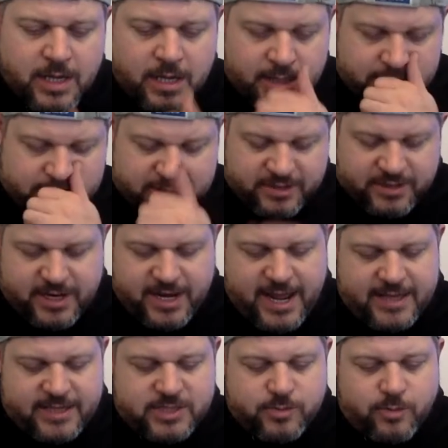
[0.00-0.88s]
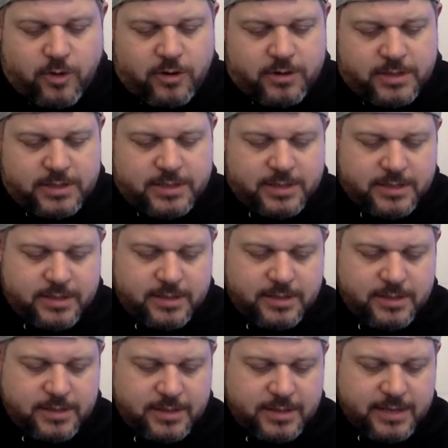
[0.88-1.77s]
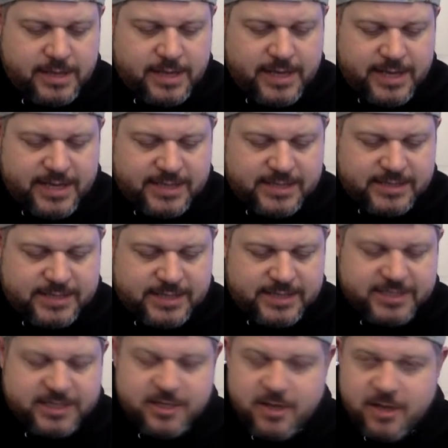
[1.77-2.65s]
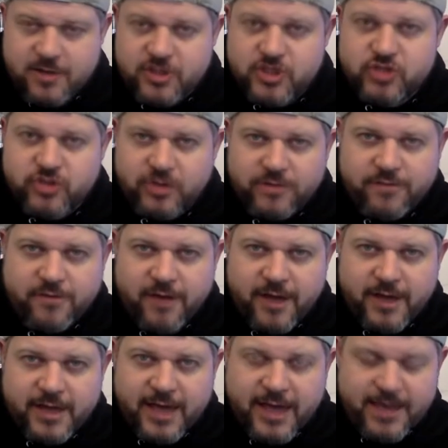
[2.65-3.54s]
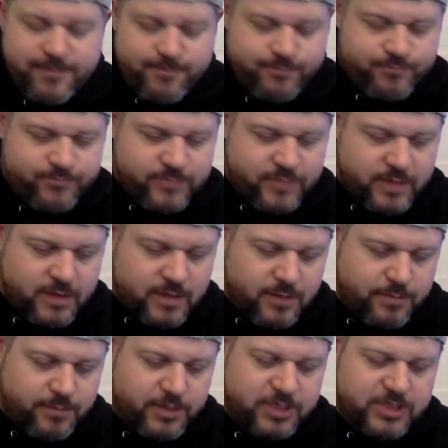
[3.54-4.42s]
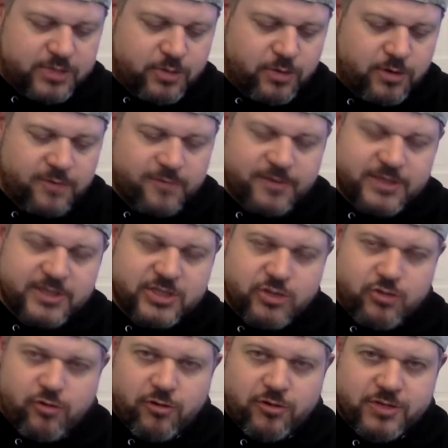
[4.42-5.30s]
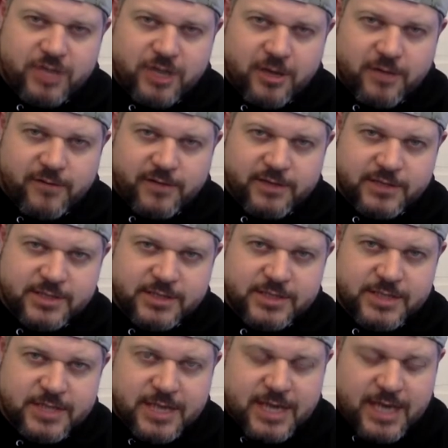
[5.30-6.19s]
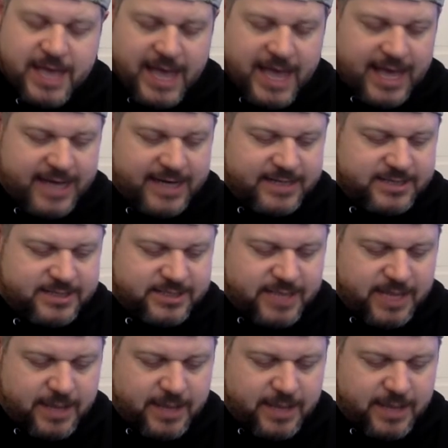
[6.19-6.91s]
So the next one it's another Street Fighter game, but it's one of these crossovers, and it's